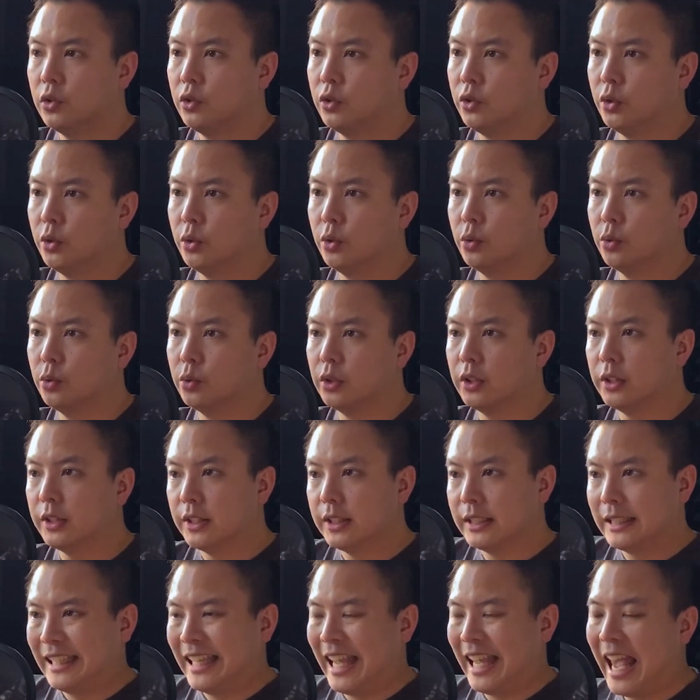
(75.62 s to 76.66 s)
to
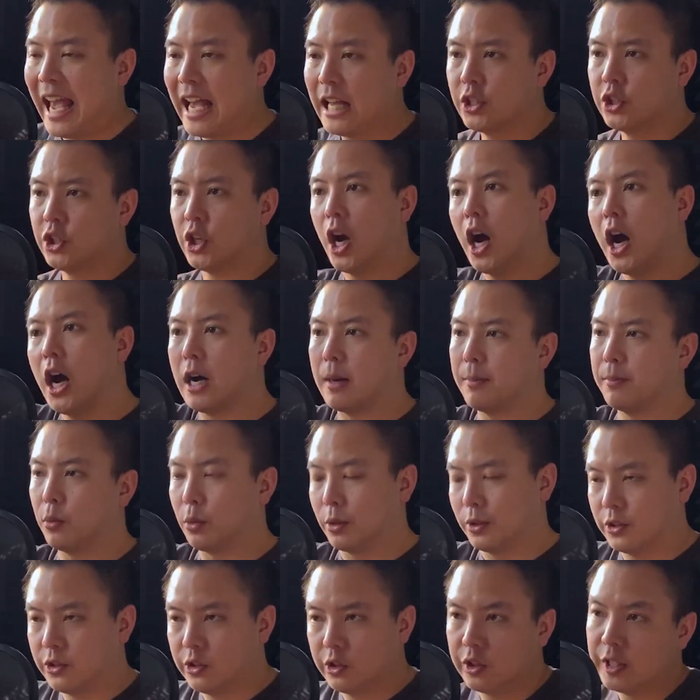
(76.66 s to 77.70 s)
catch up
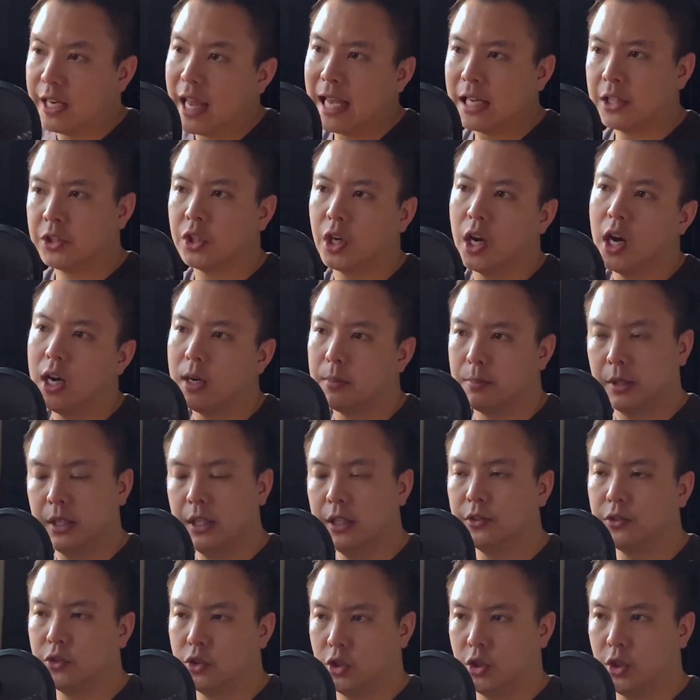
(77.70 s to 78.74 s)
or snatch up
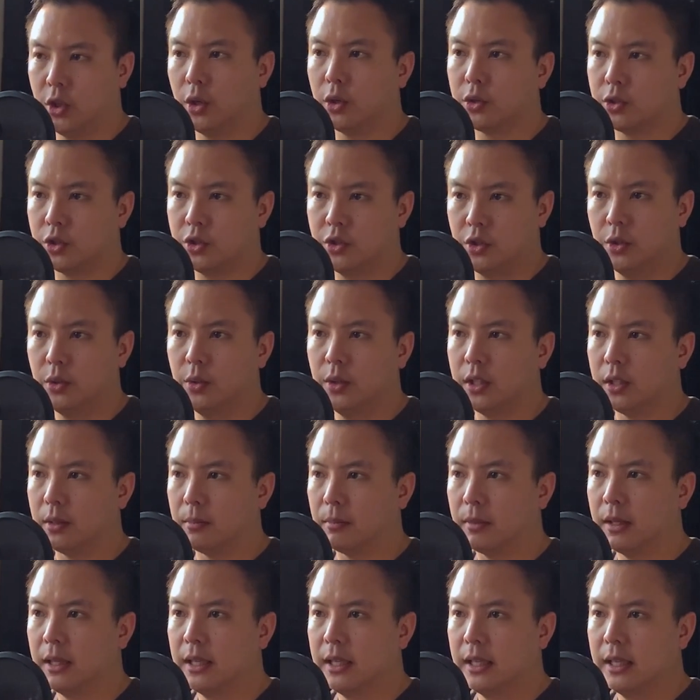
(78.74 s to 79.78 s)
his church to
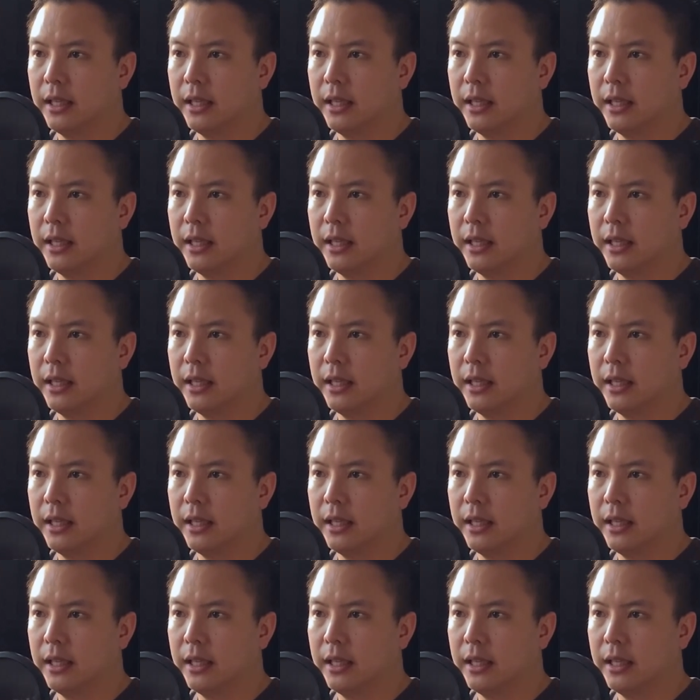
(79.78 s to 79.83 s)
him.